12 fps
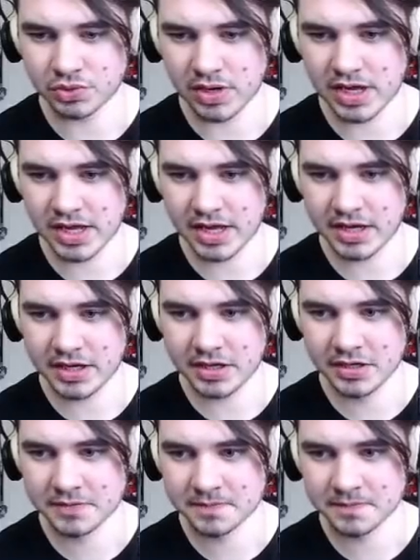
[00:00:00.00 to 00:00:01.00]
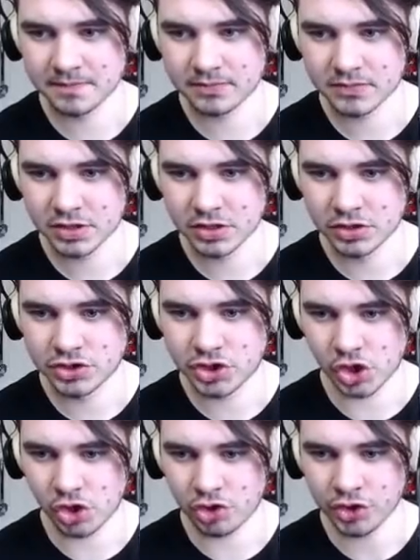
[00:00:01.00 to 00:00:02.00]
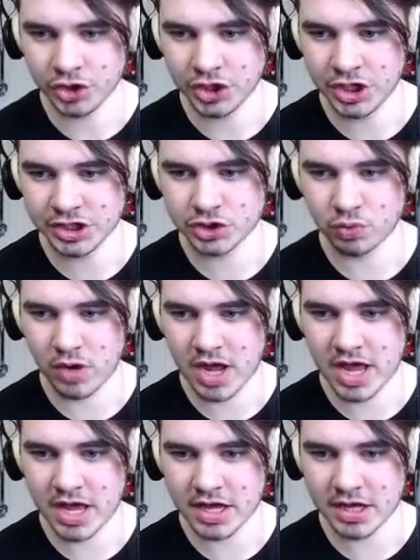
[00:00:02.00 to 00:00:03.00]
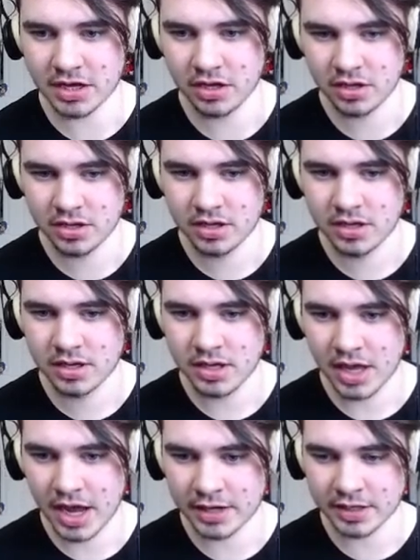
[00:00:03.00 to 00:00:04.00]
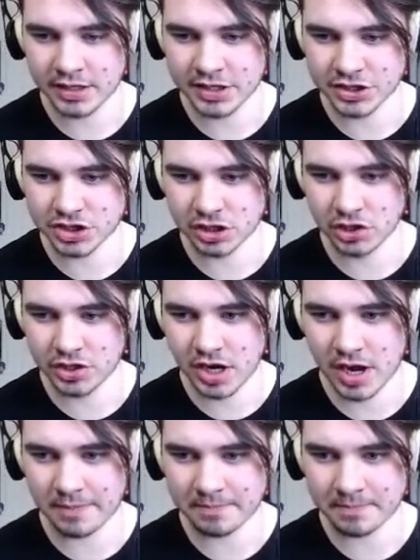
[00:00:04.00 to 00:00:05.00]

way, turn this way, and I need to look up.